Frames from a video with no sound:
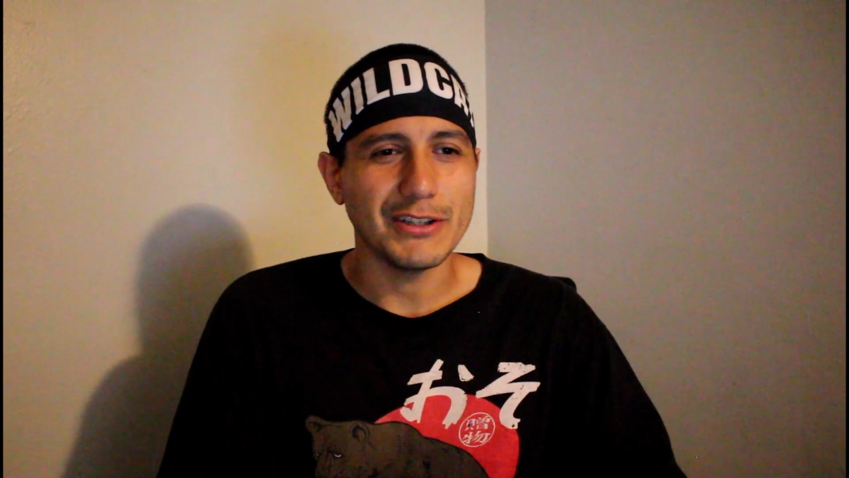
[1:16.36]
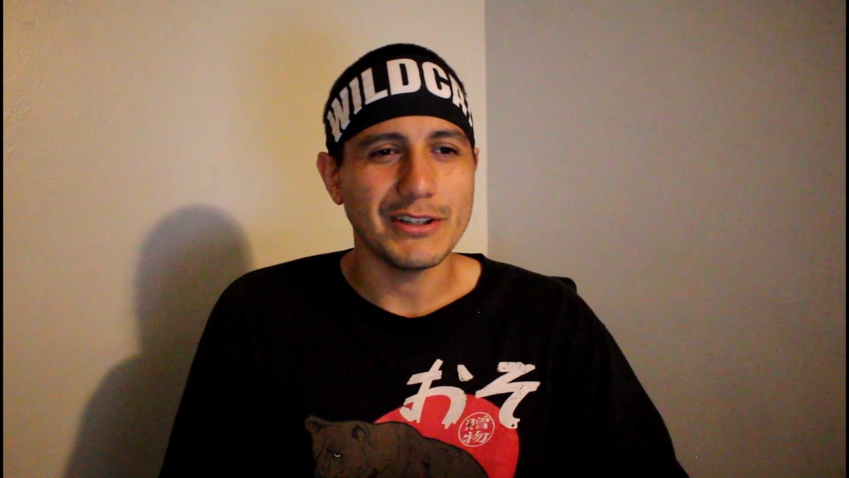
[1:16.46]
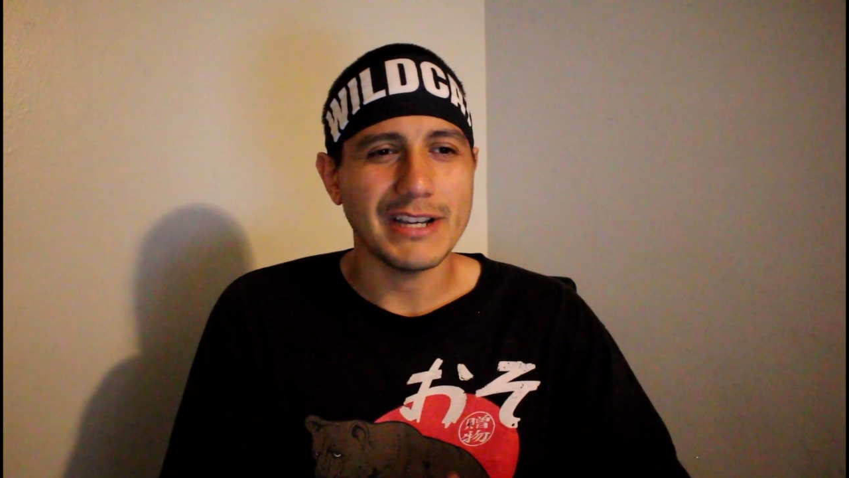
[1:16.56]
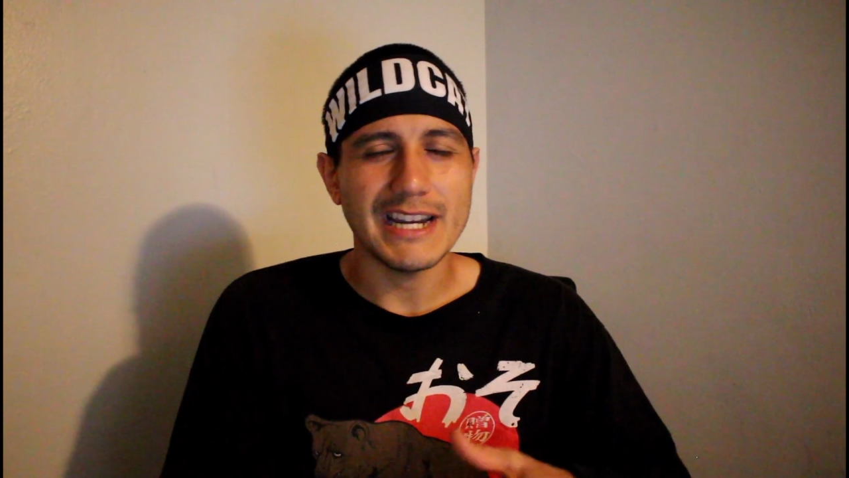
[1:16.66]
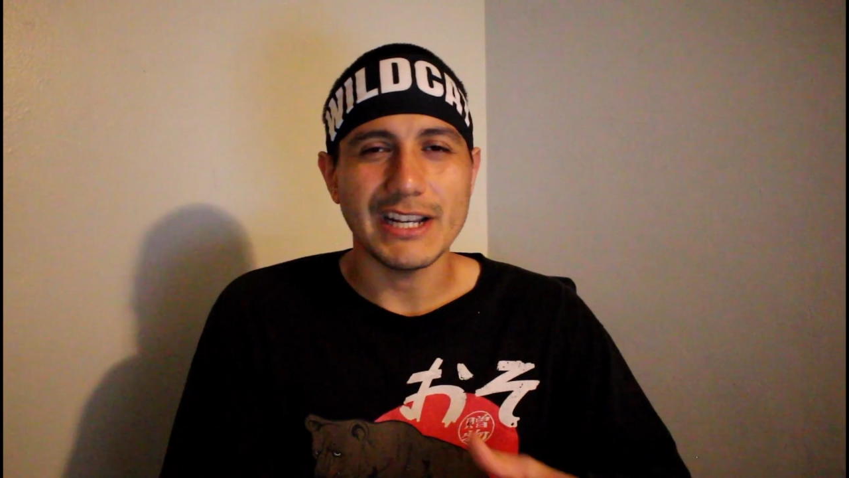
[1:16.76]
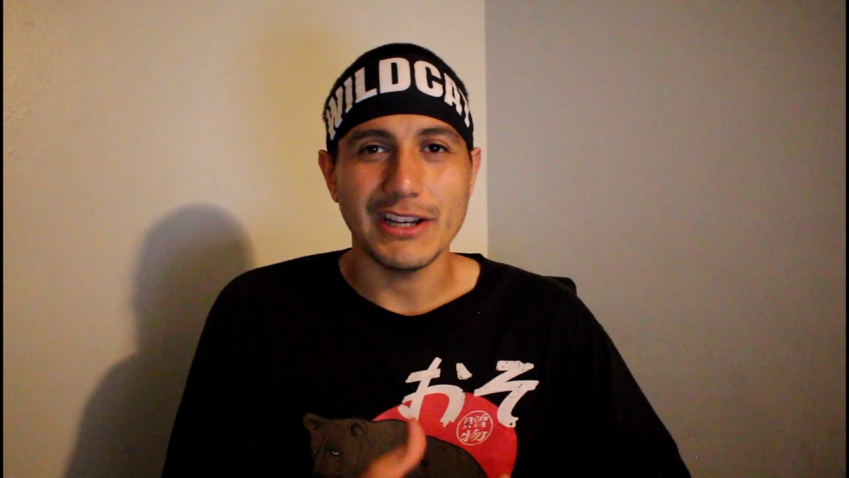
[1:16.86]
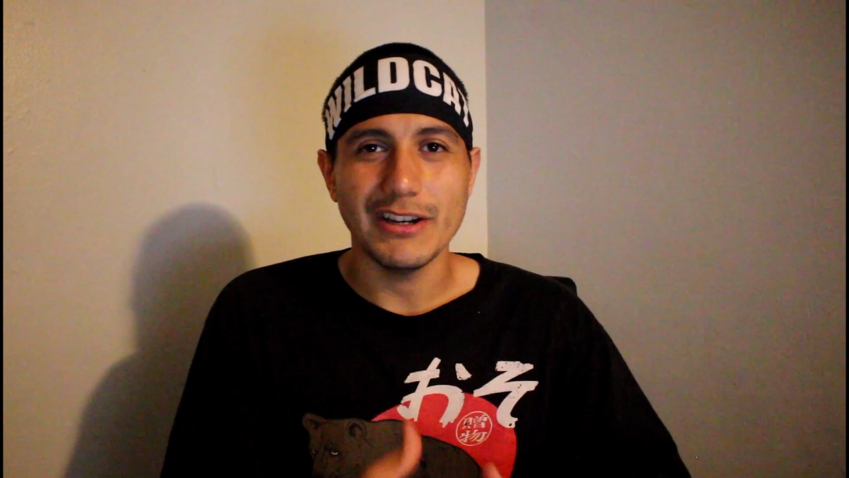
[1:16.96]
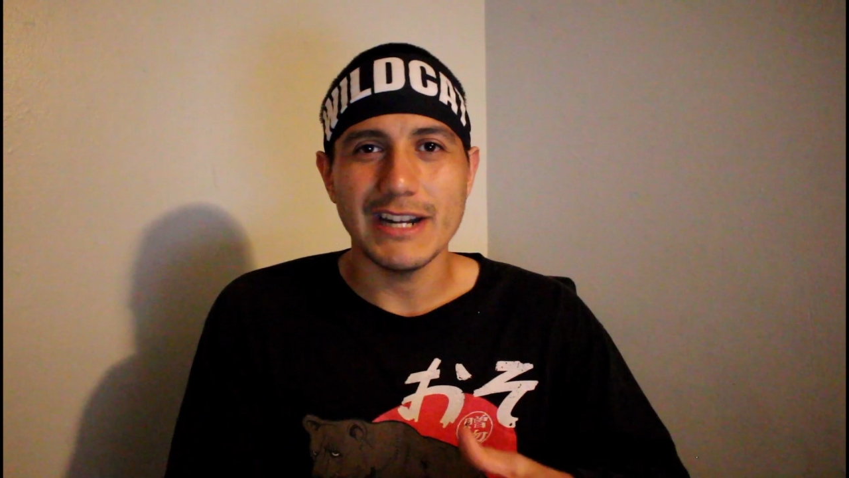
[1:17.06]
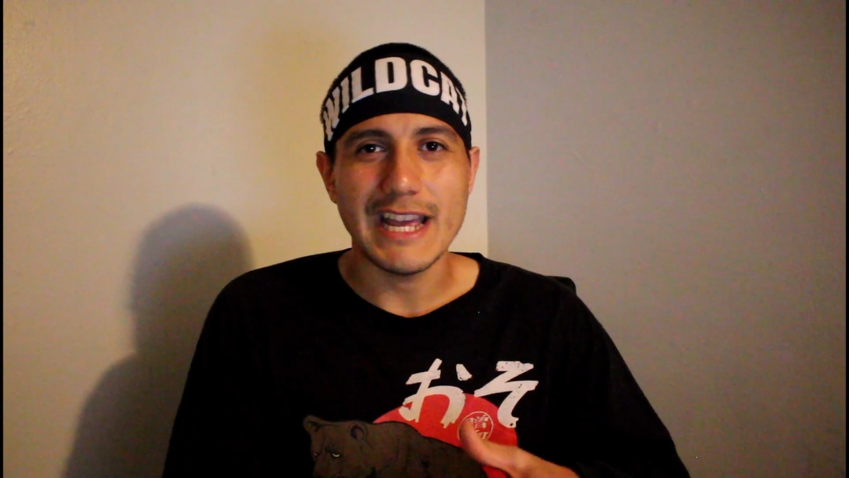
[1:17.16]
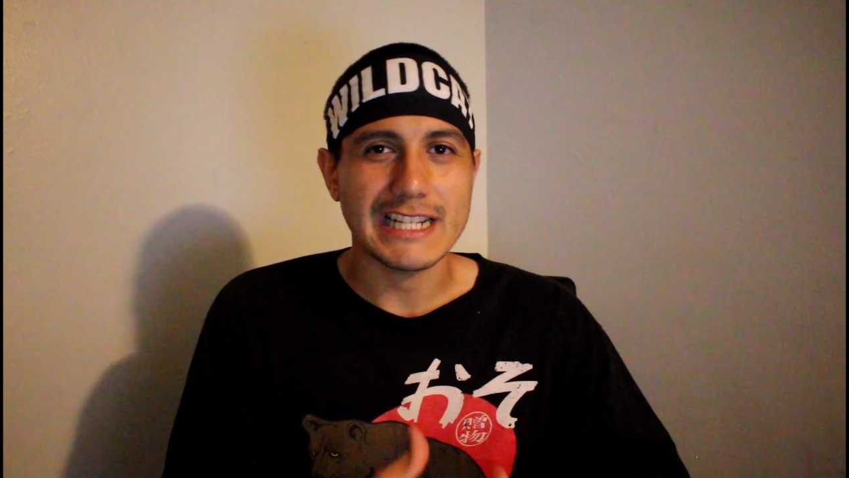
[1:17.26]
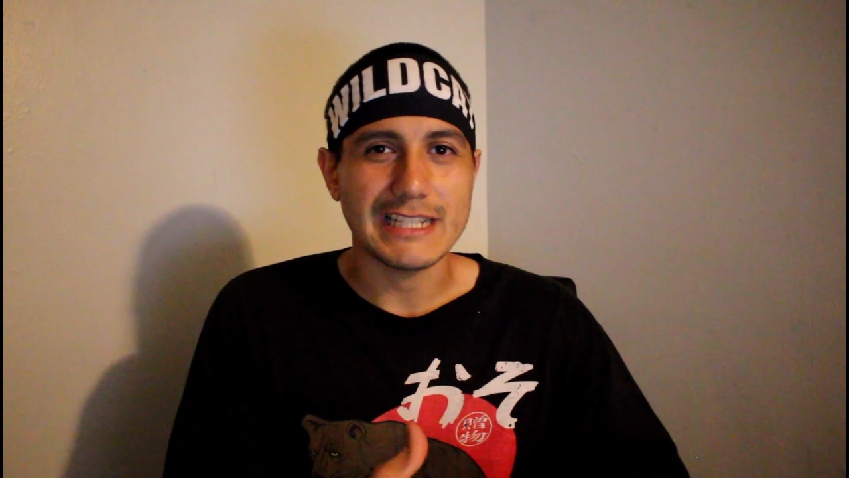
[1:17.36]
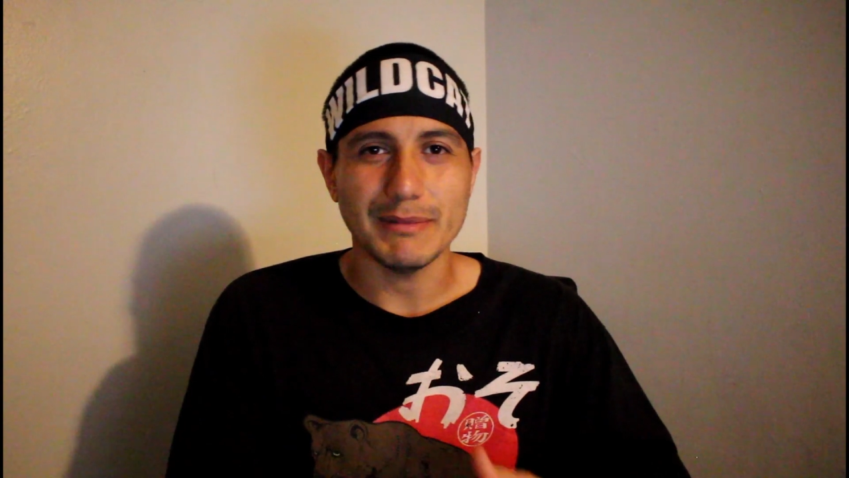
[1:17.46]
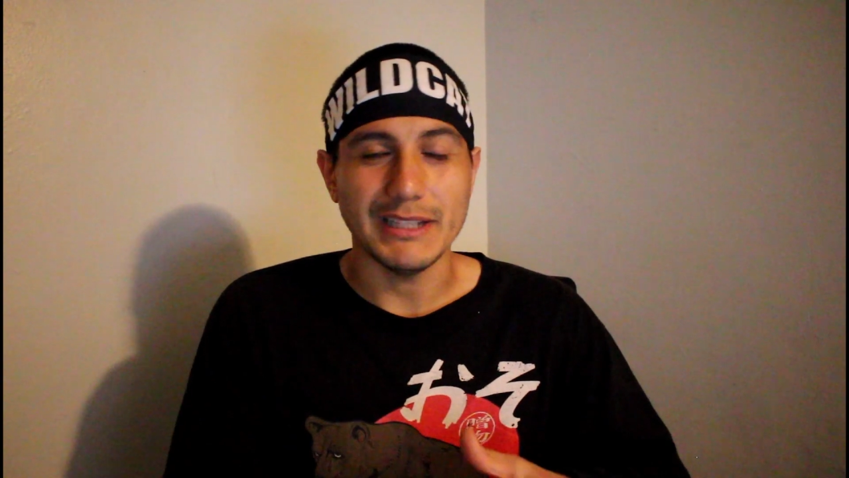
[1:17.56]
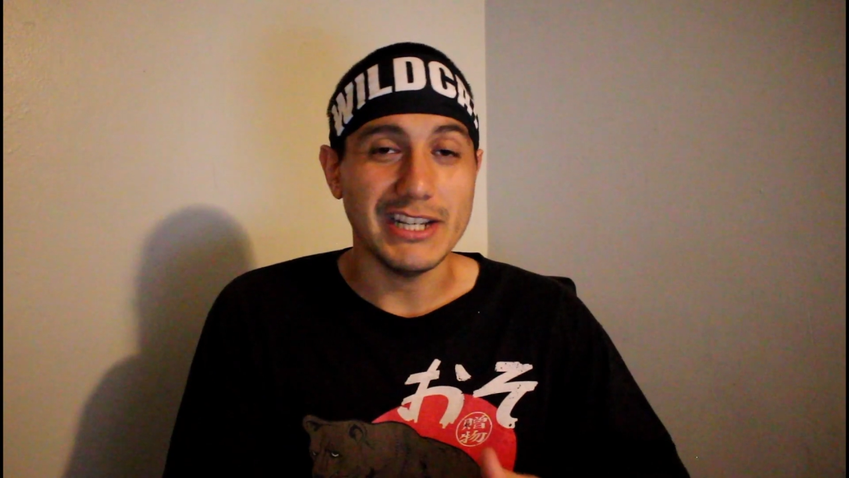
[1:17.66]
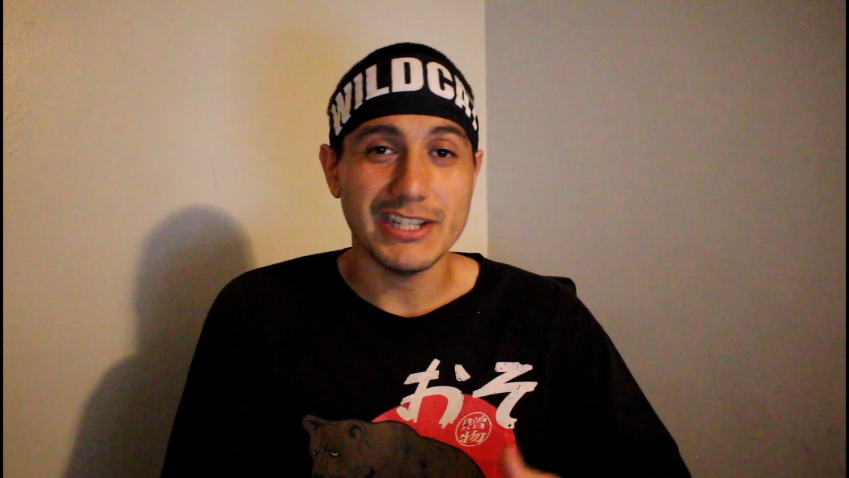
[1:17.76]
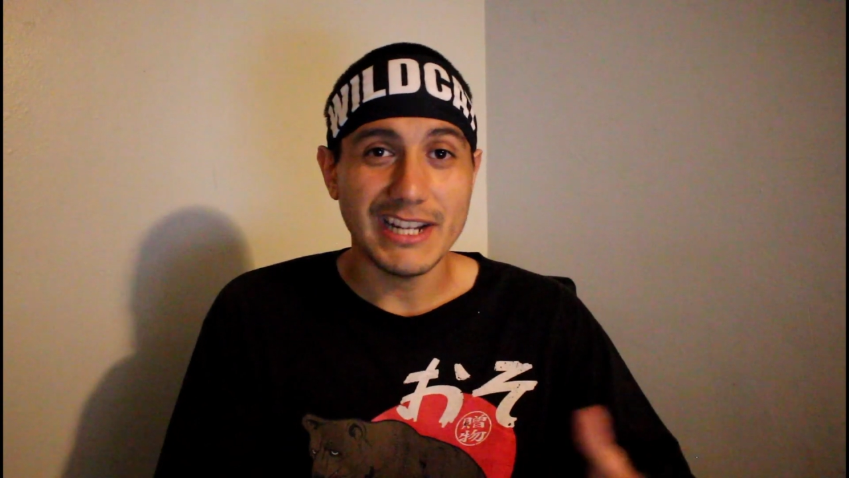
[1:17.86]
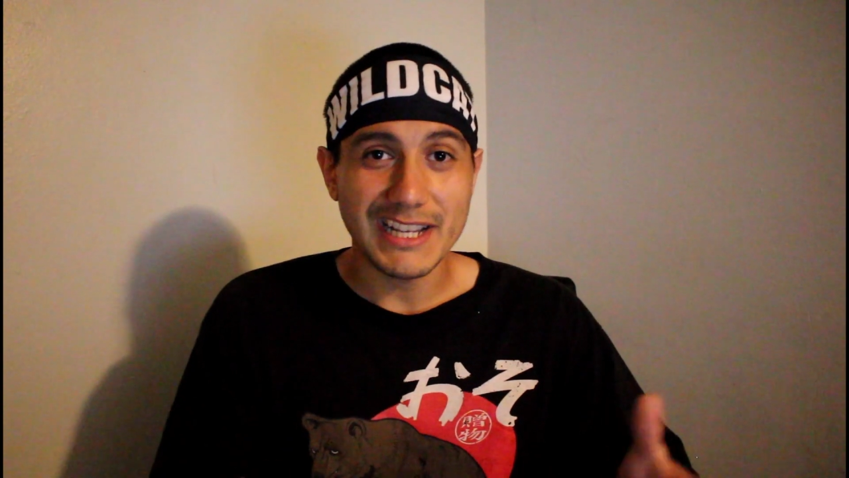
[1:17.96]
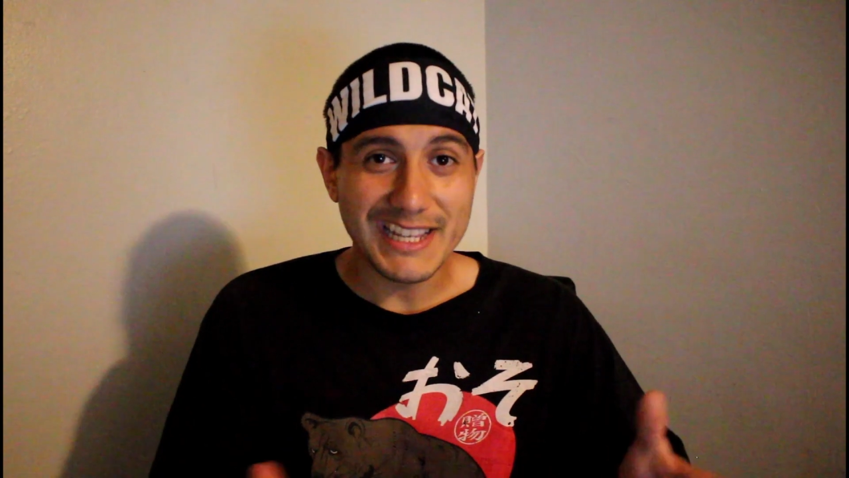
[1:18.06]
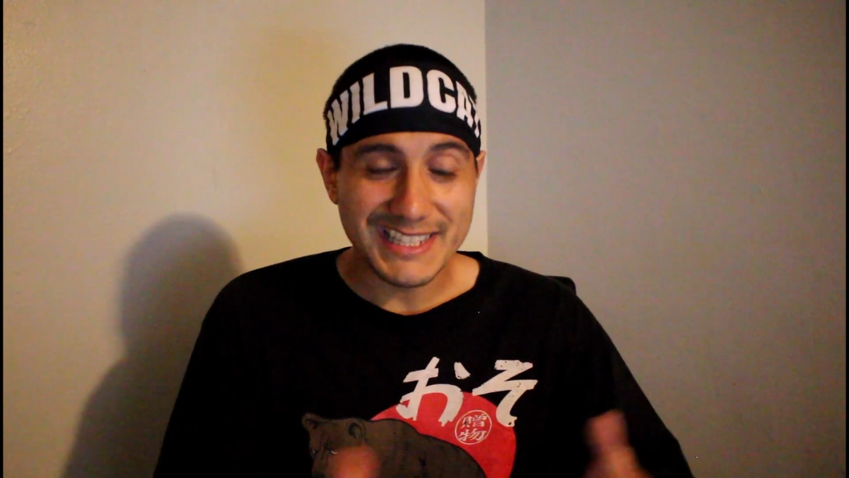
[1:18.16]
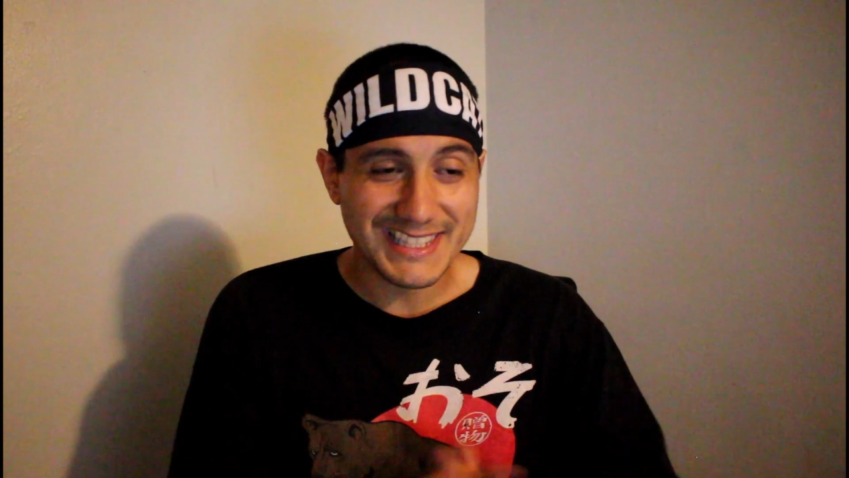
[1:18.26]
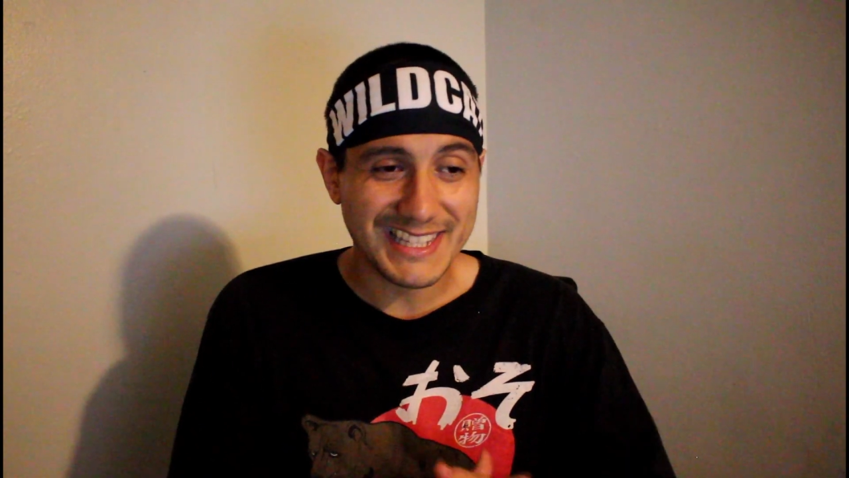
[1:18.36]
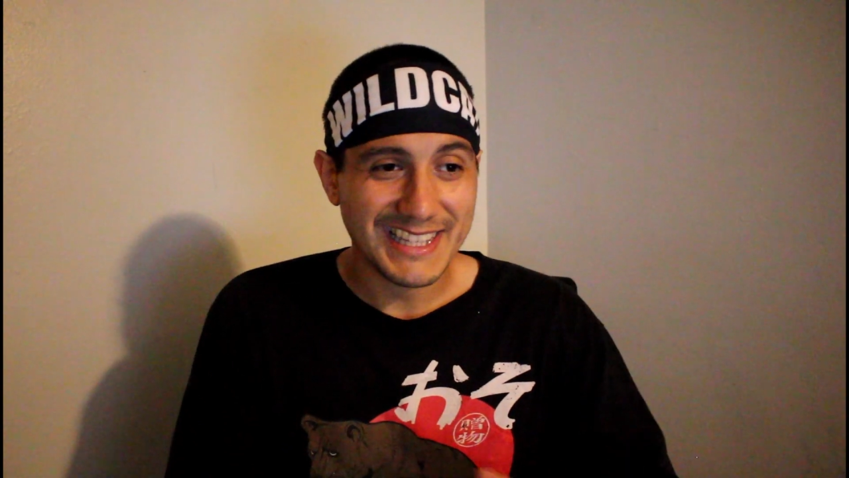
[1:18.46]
kind of good explanation, I guess.